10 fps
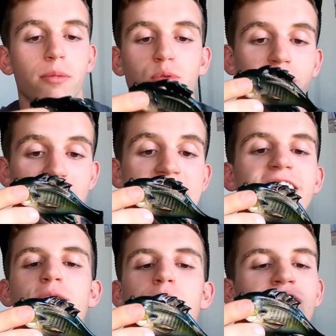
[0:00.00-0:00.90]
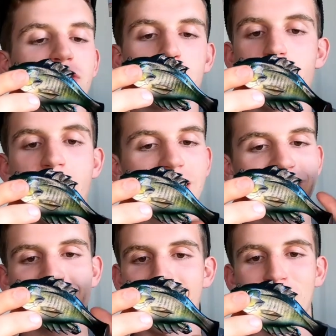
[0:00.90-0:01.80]
I almost want to eat this, but it's for the
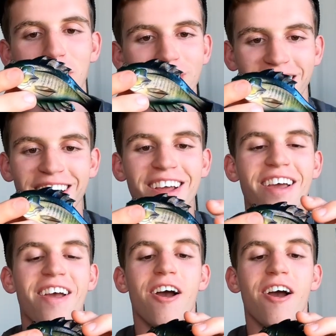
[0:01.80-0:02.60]
bass. It's not for me.